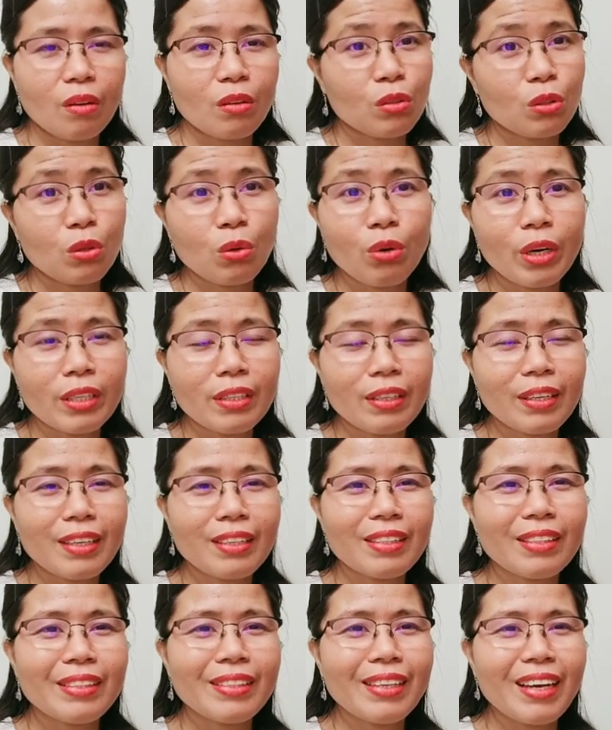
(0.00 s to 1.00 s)
200
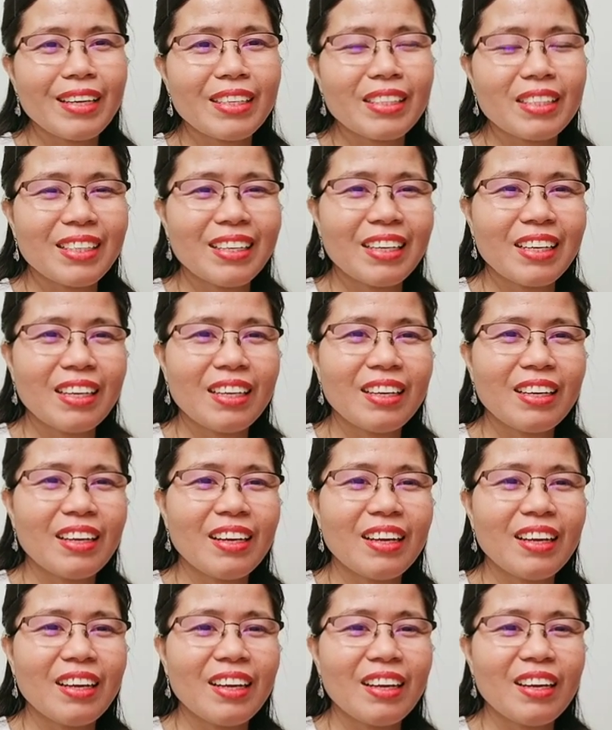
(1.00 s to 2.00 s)
stress,
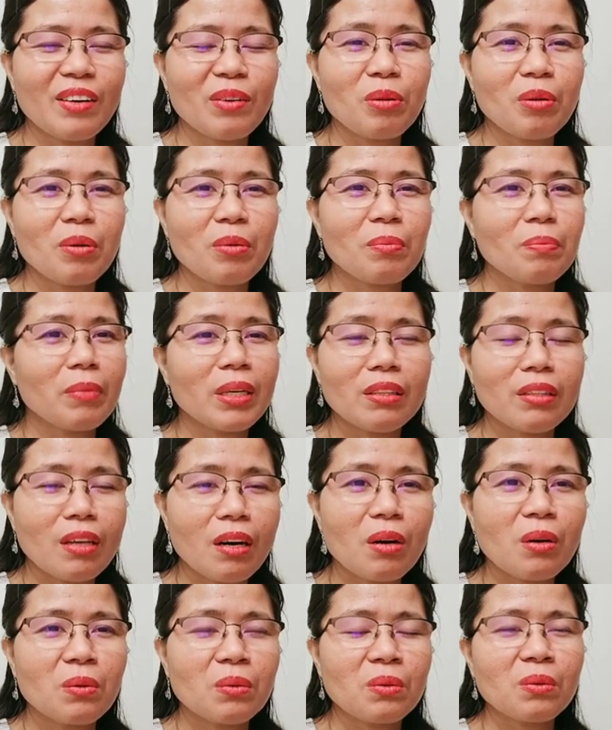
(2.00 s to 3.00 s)
but
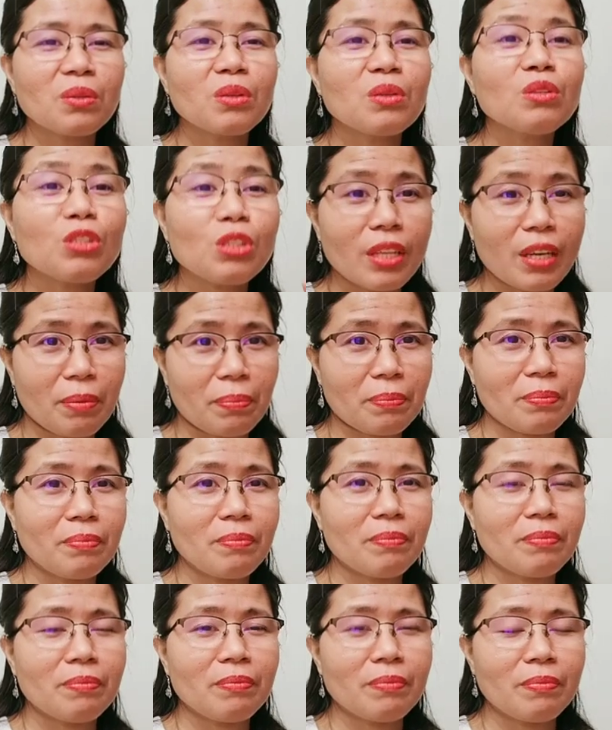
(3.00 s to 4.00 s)
no, don't stop.
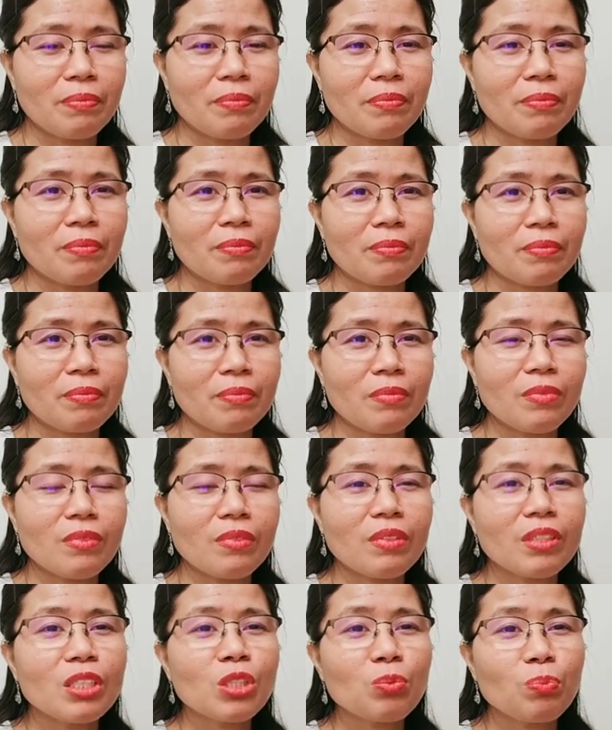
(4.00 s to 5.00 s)

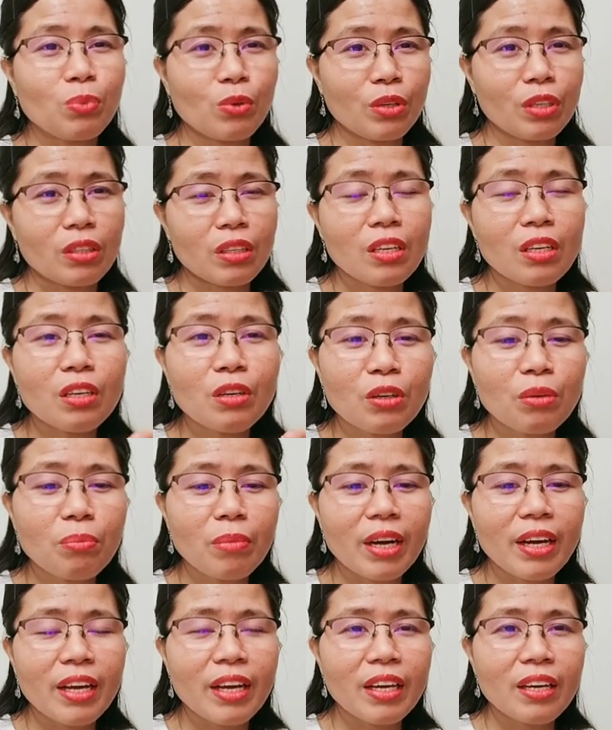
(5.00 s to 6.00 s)
Just put it in your
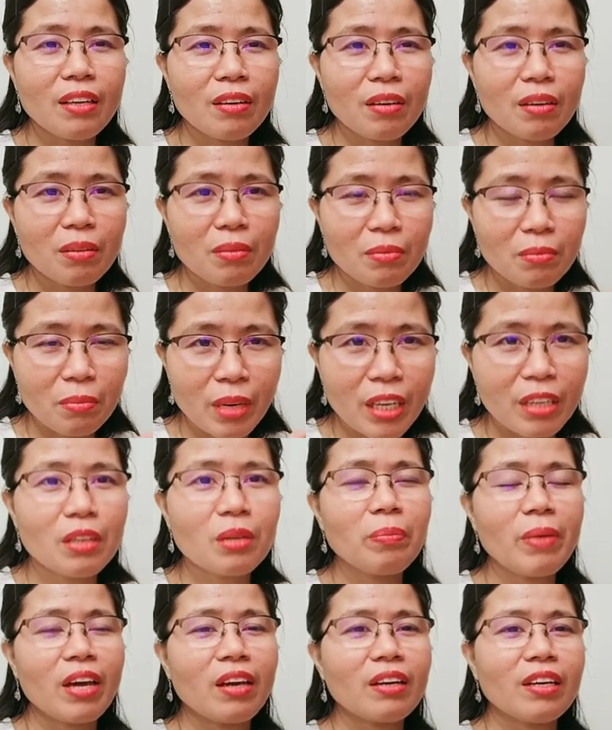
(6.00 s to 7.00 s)
mind, my dear
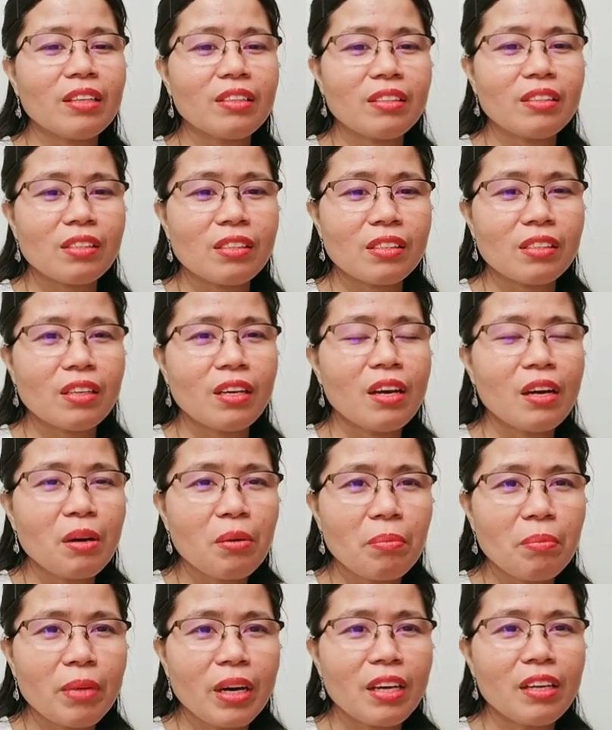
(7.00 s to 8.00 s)
parents,
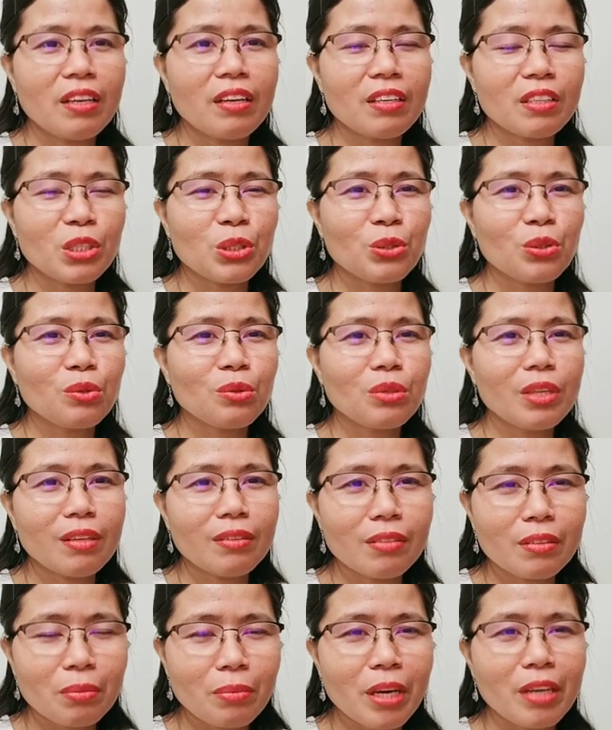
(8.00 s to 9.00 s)
my dear
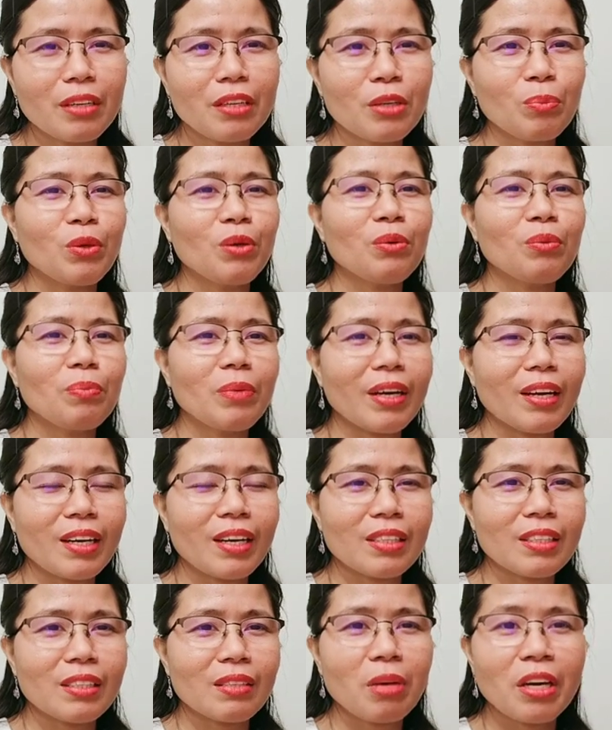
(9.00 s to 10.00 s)
students, my dear
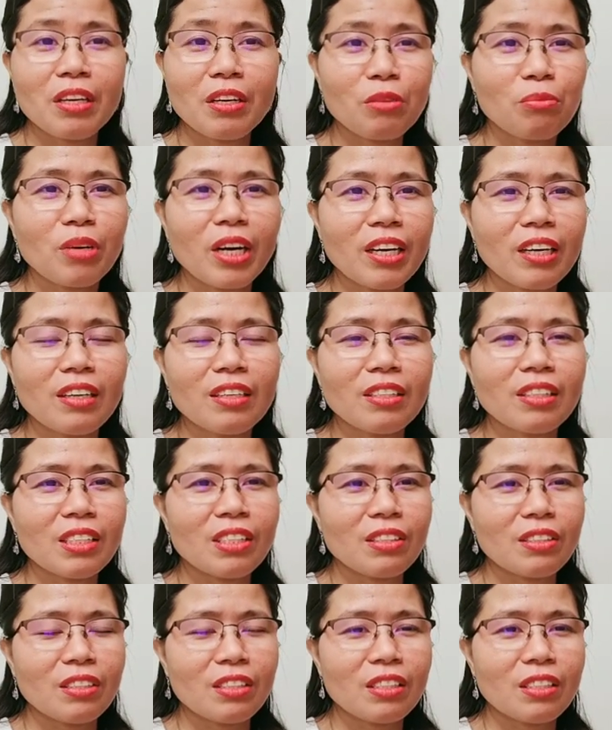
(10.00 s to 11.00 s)
pupils, my dear brothers and
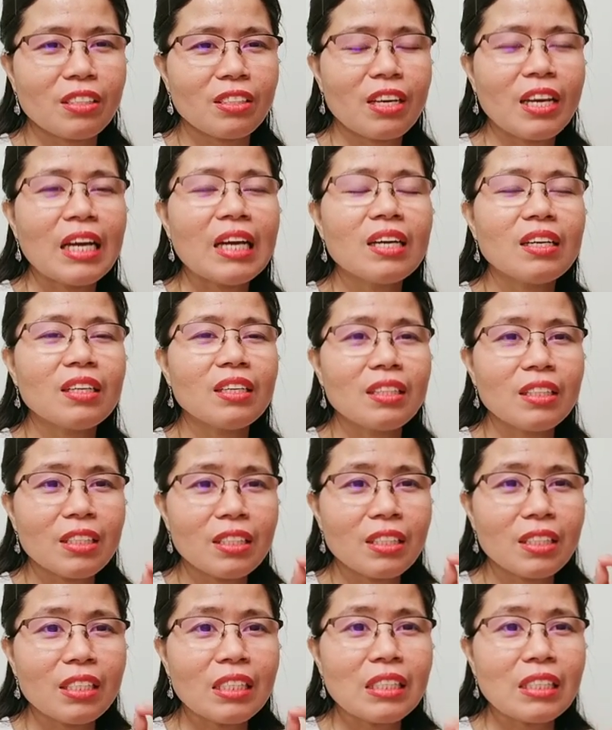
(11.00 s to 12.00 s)
sisters, that this
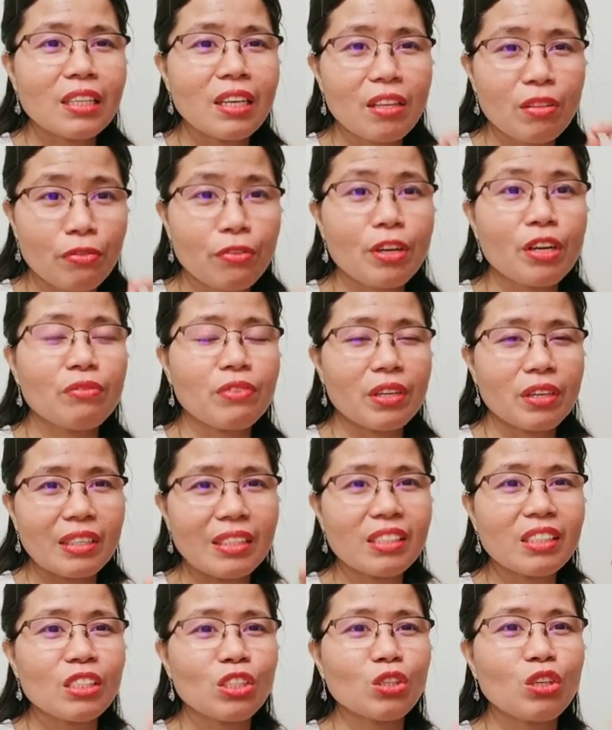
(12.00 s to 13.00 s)
is not forever.
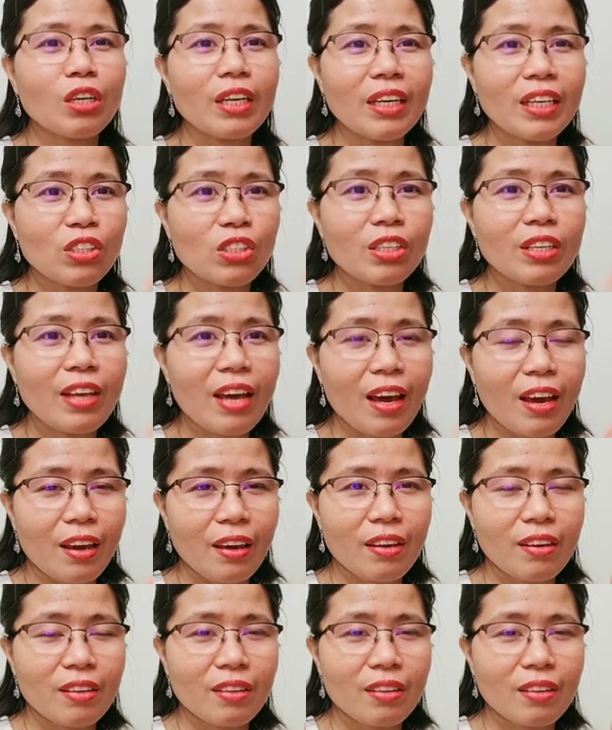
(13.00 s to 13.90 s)
This is only today.